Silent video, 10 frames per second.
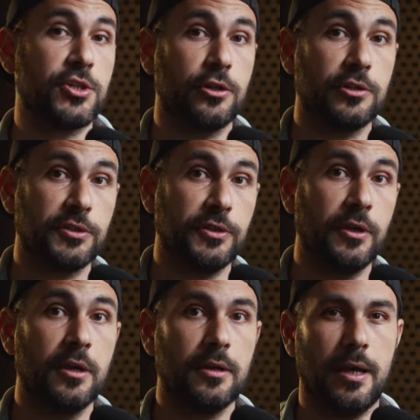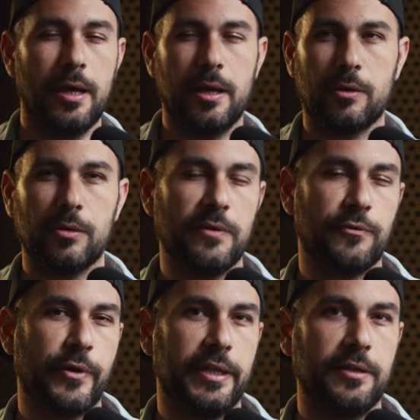short. Could have
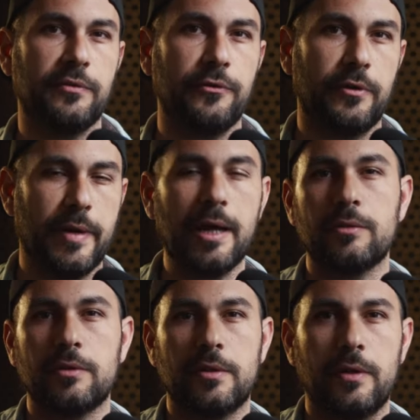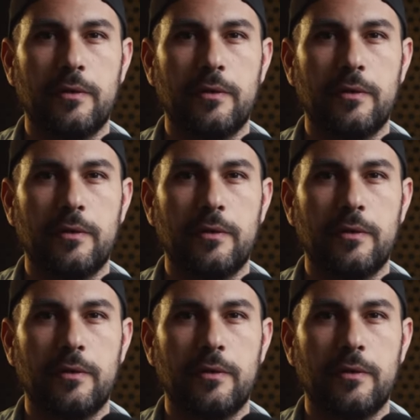run it for around